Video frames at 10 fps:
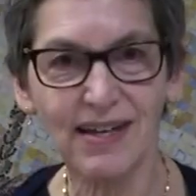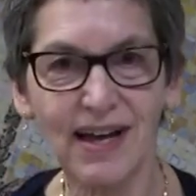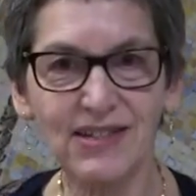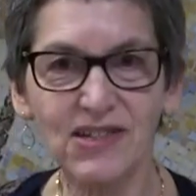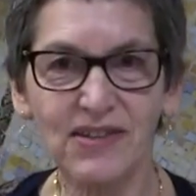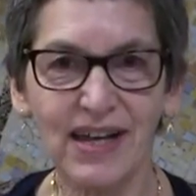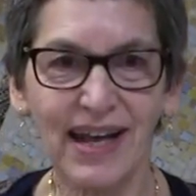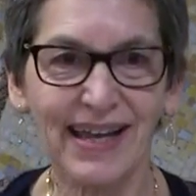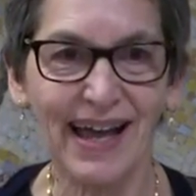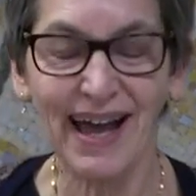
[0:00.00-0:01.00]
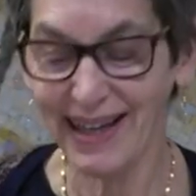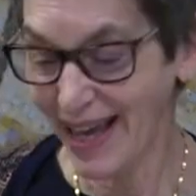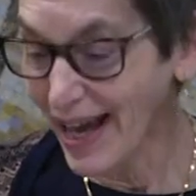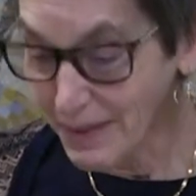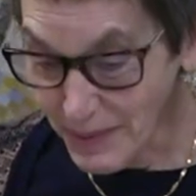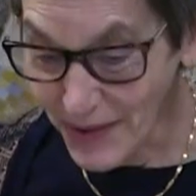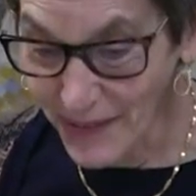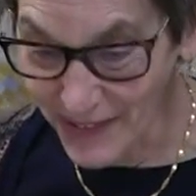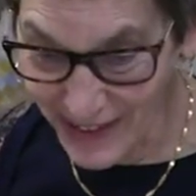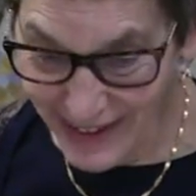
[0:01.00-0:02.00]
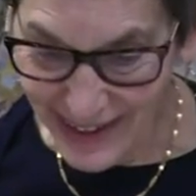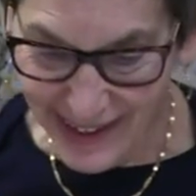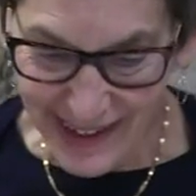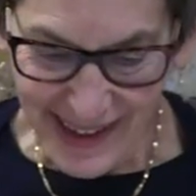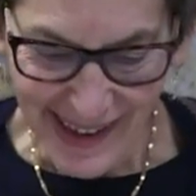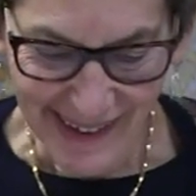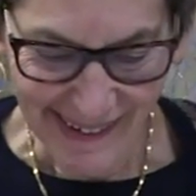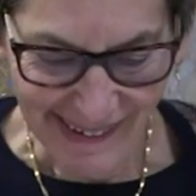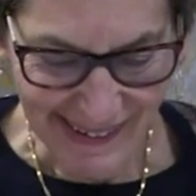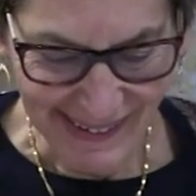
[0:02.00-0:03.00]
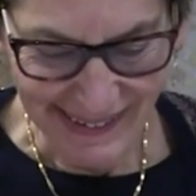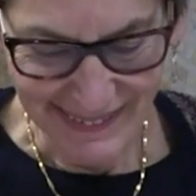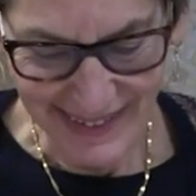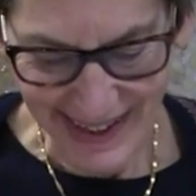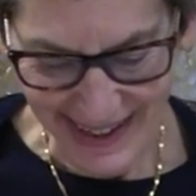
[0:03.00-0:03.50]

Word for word: this on so that I can be heard. Um,